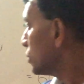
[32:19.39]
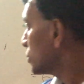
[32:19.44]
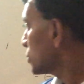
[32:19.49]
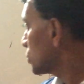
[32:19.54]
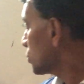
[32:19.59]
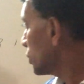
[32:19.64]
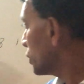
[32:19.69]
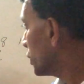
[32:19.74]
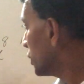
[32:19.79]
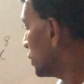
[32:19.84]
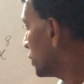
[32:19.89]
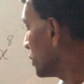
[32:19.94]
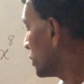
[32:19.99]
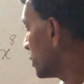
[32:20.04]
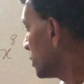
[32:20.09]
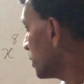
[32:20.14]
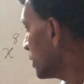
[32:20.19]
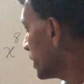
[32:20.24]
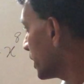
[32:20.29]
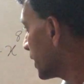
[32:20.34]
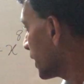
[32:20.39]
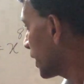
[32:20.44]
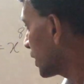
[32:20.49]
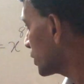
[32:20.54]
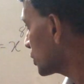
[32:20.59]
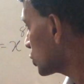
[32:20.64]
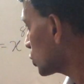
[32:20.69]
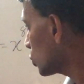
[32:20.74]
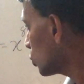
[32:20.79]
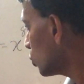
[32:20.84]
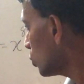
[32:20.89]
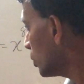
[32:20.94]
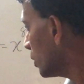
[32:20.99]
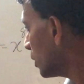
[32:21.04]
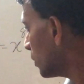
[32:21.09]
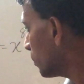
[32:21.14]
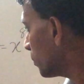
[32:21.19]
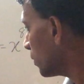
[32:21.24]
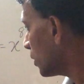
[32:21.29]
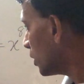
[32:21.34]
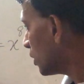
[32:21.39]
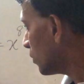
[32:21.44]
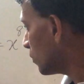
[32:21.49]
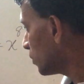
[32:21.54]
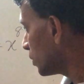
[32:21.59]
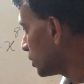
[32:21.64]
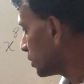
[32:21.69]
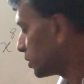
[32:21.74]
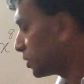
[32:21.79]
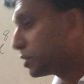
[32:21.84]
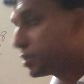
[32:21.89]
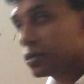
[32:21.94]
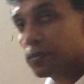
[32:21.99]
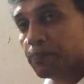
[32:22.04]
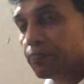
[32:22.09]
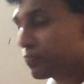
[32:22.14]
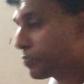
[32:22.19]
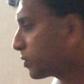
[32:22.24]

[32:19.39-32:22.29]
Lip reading: So here x to the power